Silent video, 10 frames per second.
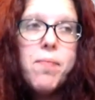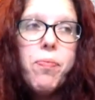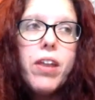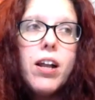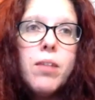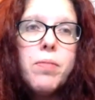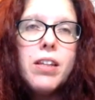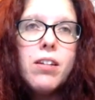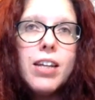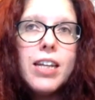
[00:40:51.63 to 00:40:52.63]
And
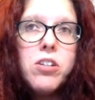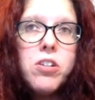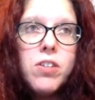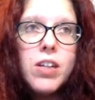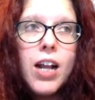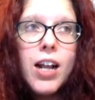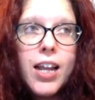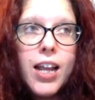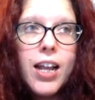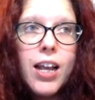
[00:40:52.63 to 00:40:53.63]
the issue that I
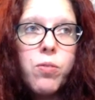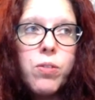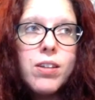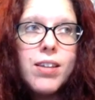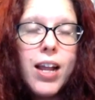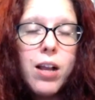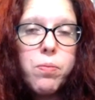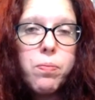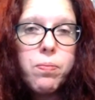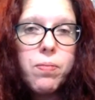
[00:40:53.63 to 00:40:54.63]
had was
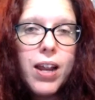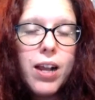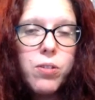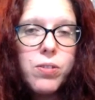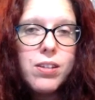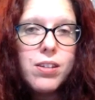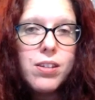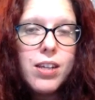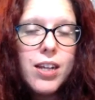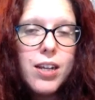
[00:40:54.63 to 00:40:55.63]
how is this
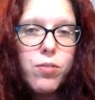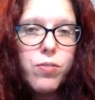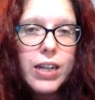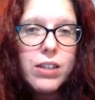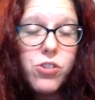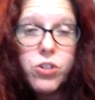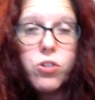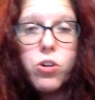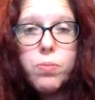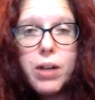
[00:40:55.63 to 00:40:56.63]
going to affect the
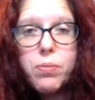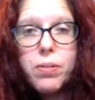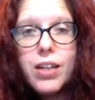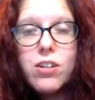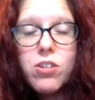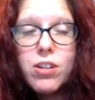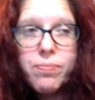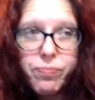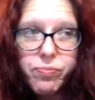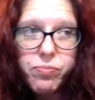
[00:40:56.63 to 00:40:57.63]
general population?
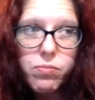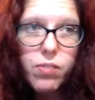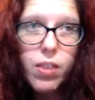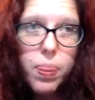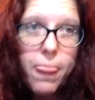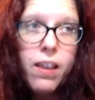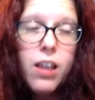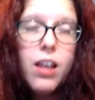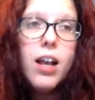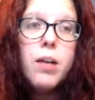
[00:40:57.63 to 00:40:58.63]

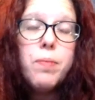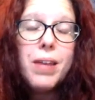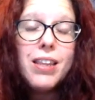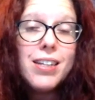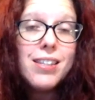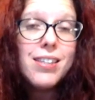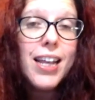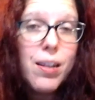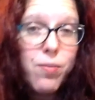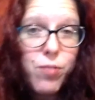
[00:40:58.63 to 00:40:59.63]
And then a
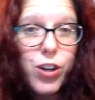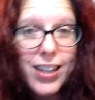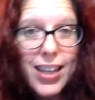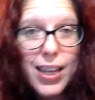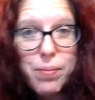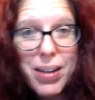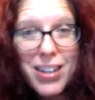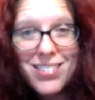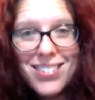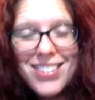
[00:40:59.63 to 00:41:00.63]
second verdict came
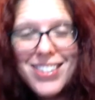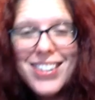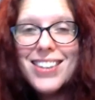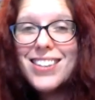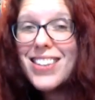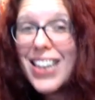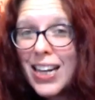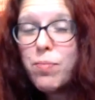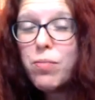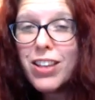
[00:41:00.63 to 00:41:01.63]
out.
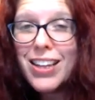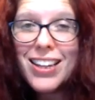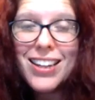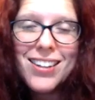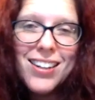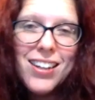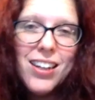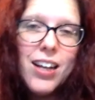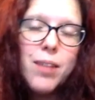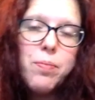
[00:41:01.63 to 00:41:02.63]
Same thing,
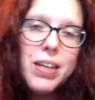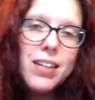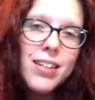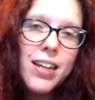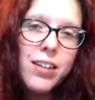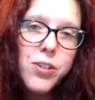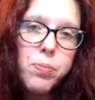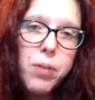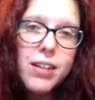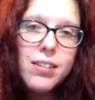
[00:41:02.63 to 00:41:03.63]
because now there's a
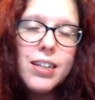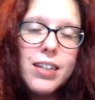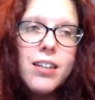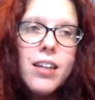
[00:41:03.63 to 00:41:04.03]
precedent.